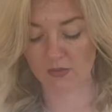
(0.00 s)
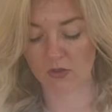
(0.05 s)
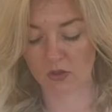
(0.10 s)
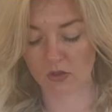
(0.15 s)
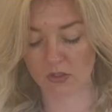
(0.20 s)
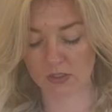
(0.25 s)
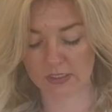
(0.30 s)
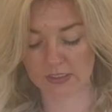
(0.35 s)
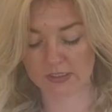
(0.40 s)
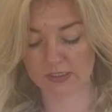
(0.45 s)

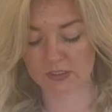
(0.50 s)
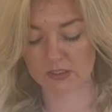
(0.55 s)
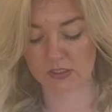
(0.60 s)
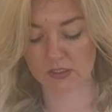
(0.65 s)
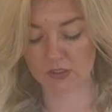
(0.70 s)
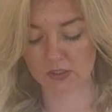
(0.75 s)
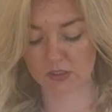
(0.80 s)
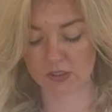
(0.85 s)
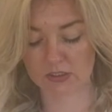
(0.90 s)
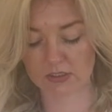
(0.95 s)
longest to
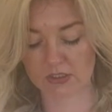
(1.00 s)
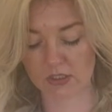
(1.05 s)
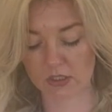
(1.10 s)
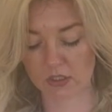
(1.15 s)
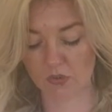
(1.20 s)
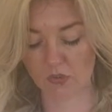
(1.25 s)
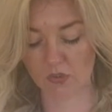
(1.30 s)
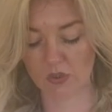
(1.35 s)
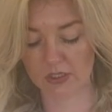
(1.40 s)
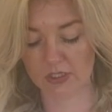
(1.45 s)
cook, so
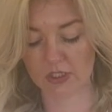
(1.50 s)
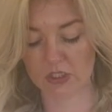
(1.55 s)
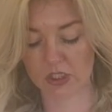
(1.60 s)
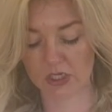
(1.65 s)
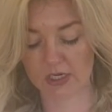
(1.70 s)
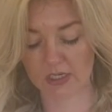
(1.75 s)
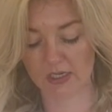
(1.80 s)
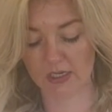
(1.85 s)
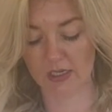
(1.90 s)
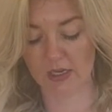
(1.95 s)
you want to
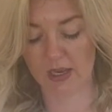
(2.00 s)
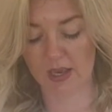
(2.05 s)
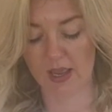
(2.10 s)
try to